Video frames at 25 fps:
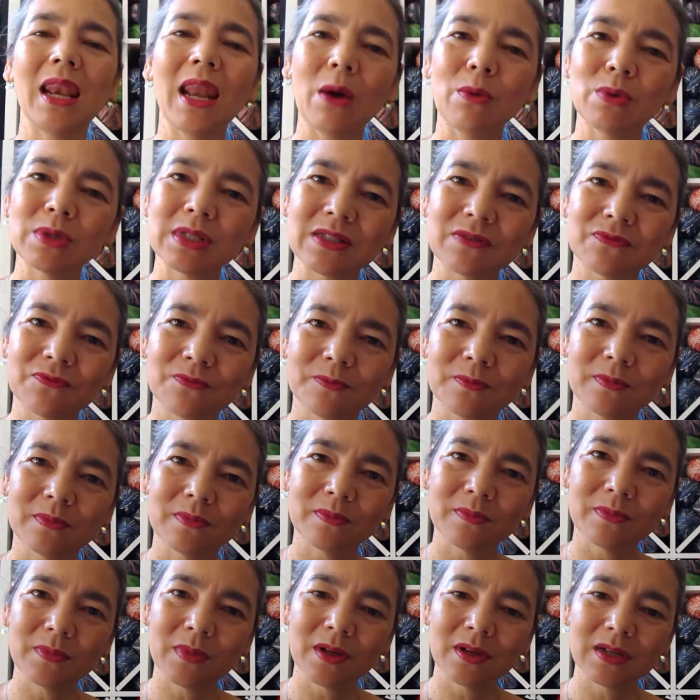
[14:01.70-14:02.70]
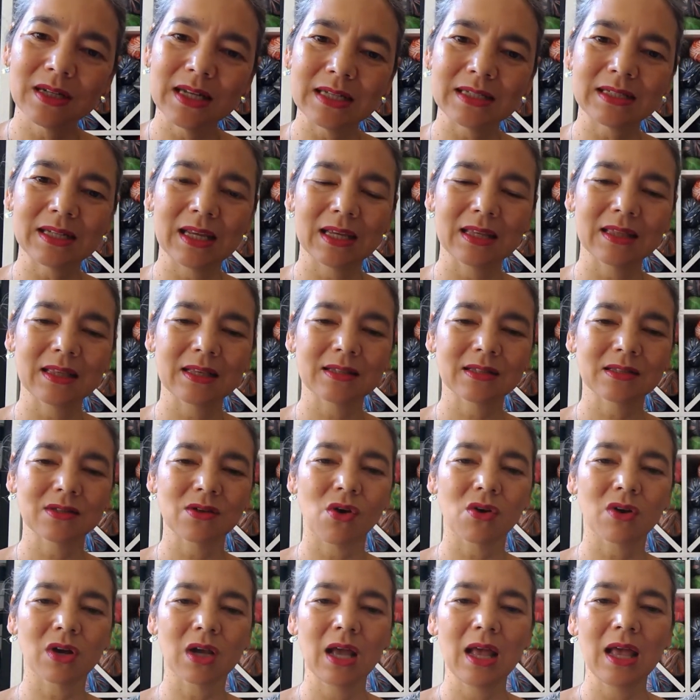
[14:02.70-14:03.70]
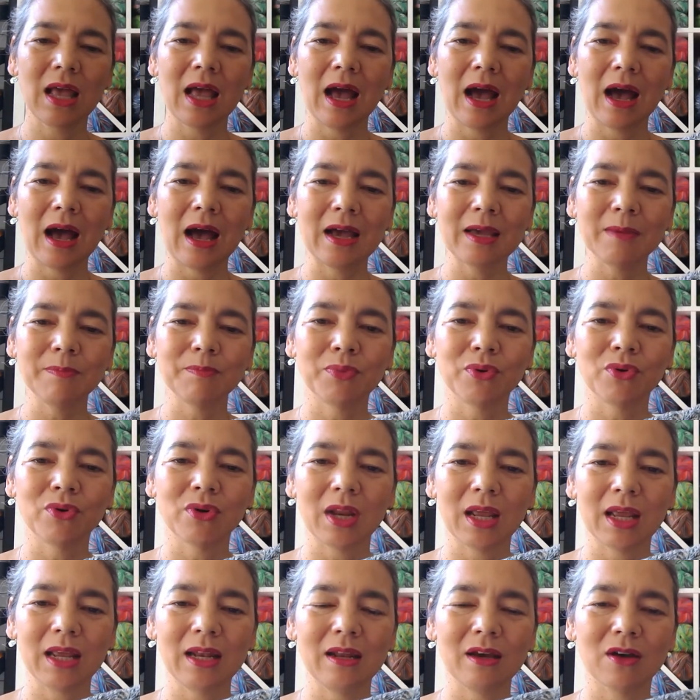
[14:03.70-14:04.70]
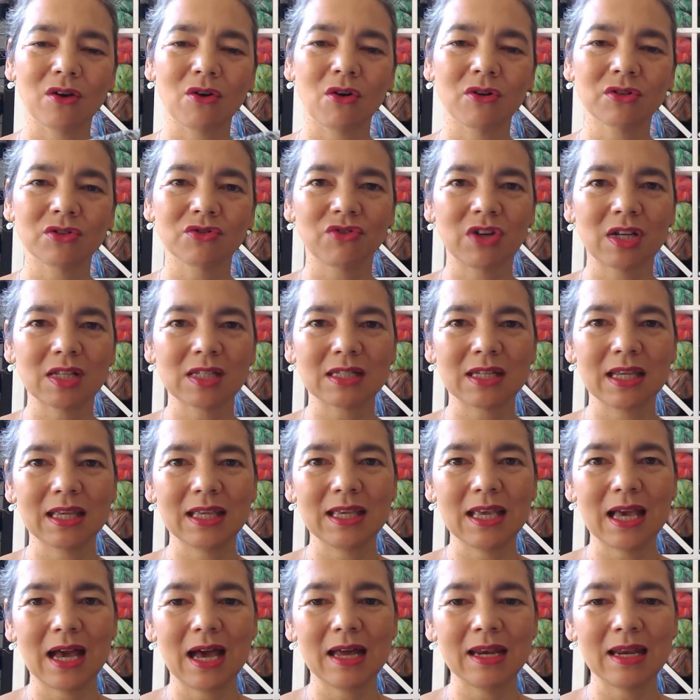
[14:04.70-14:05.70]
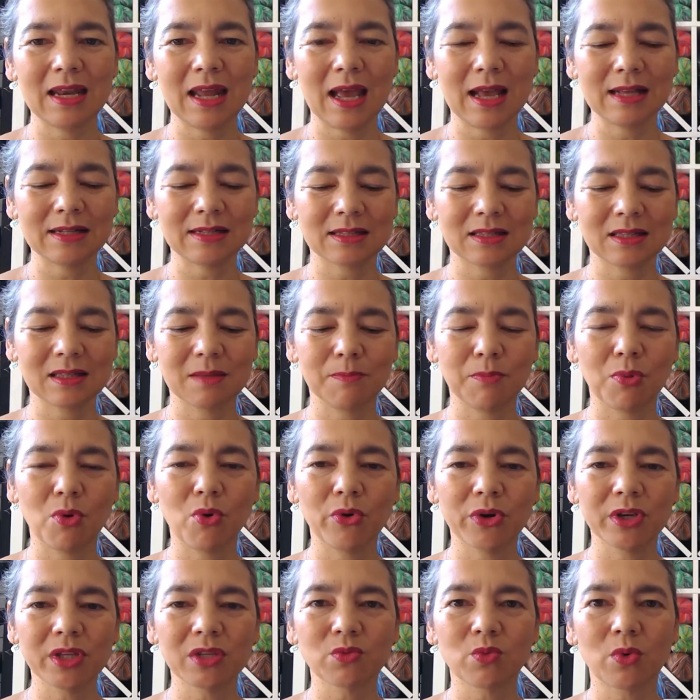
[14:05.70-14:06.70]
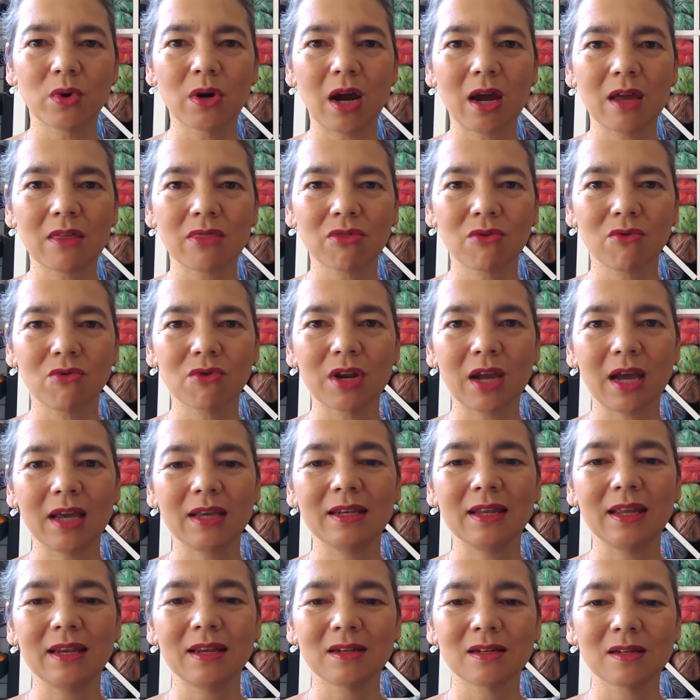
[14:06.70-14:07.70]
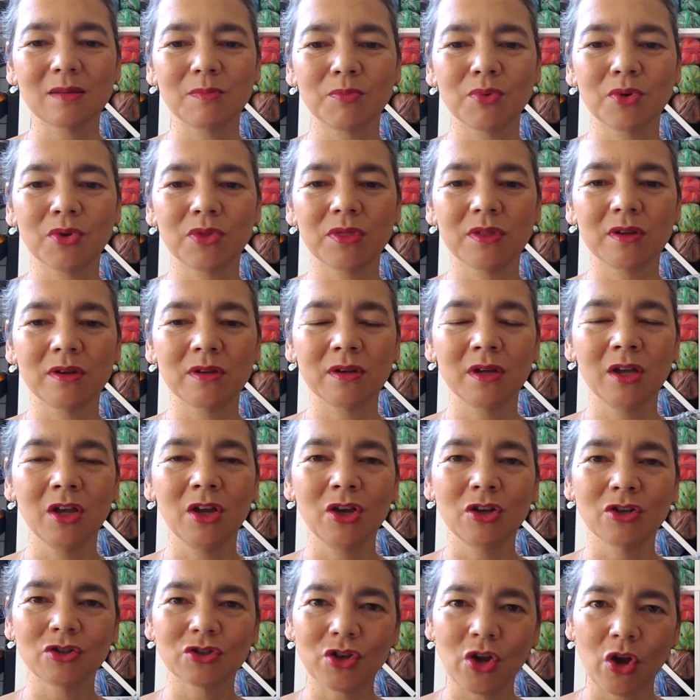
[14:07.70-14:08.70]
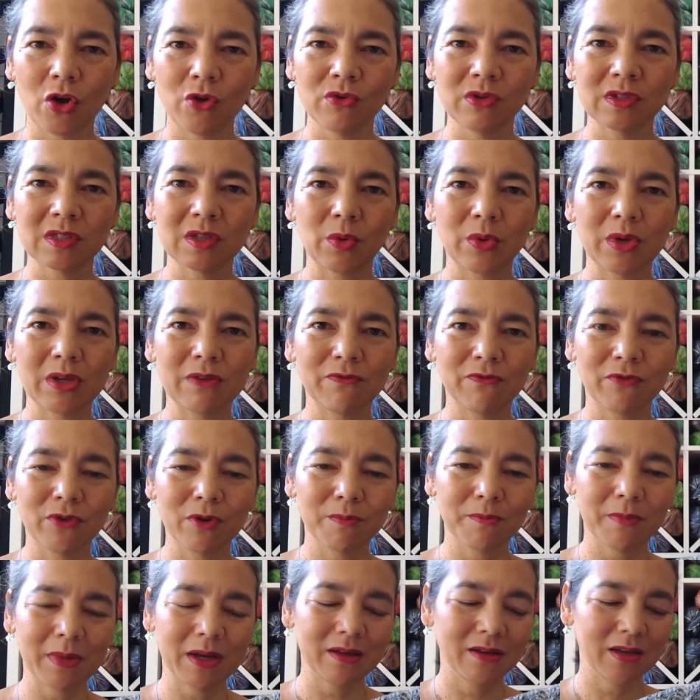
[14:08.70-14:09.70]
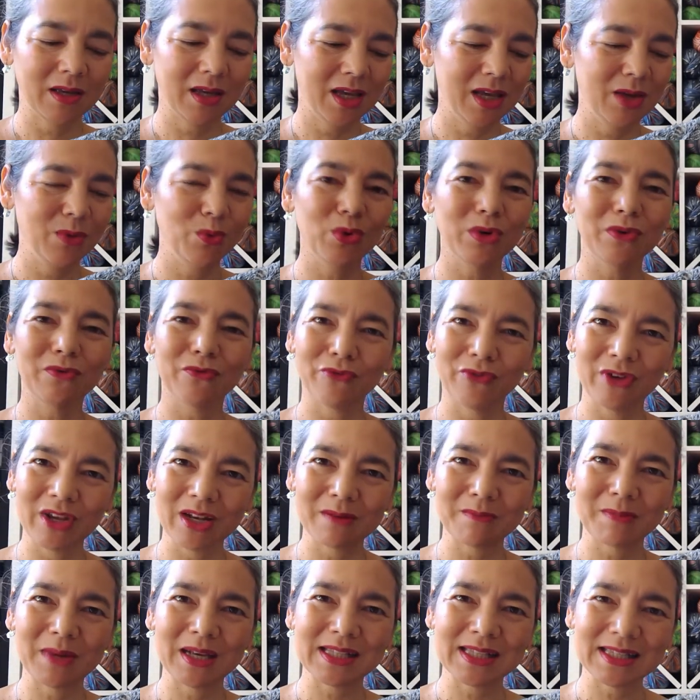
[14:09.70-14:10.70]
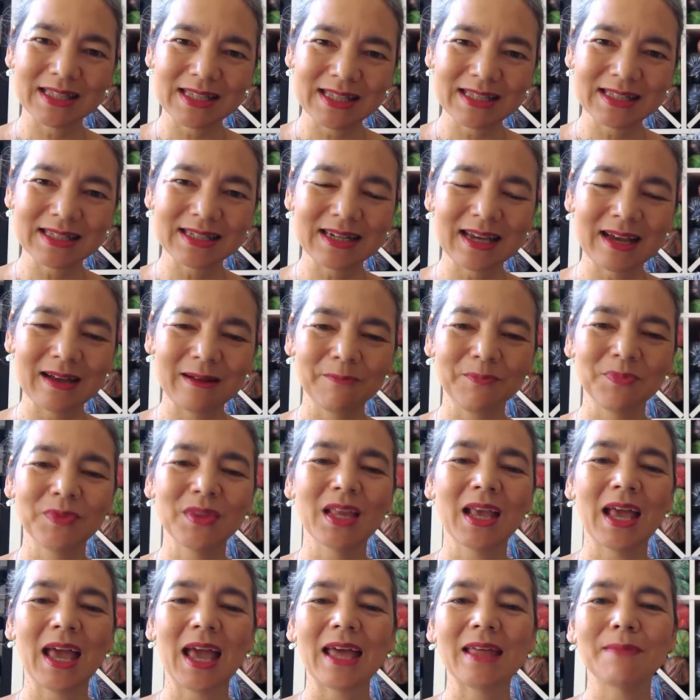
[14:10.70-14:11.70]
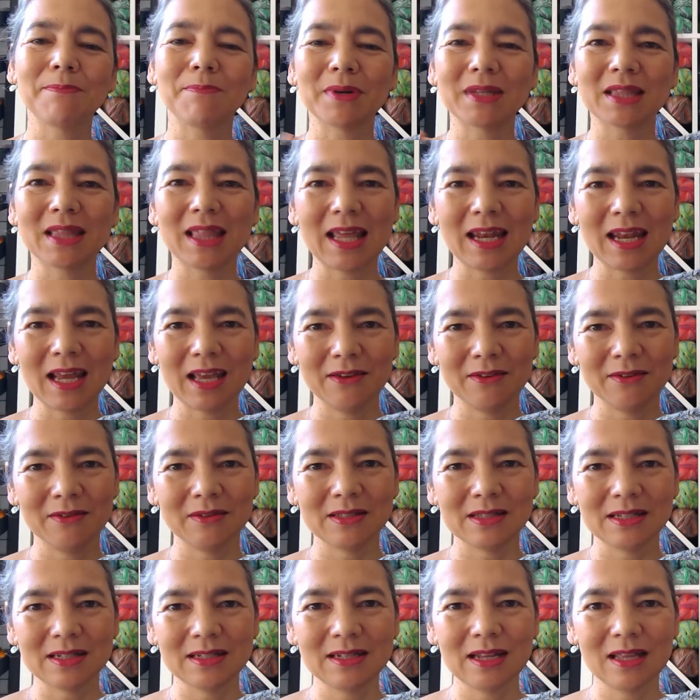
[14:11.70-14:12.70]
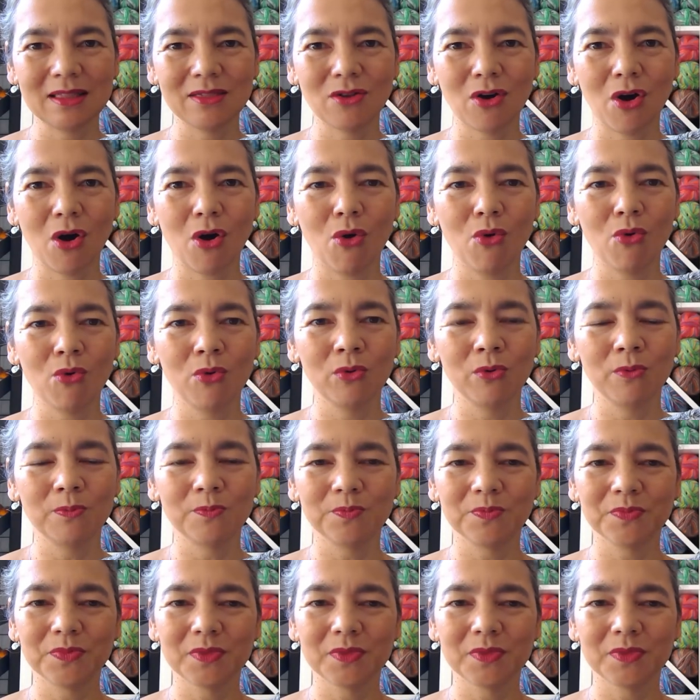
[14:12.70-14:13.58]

I was knitting the sock, I put in a contrasting yarn at the point where I thought I needed to put the toe so it would fit my sister. But then I knit the whole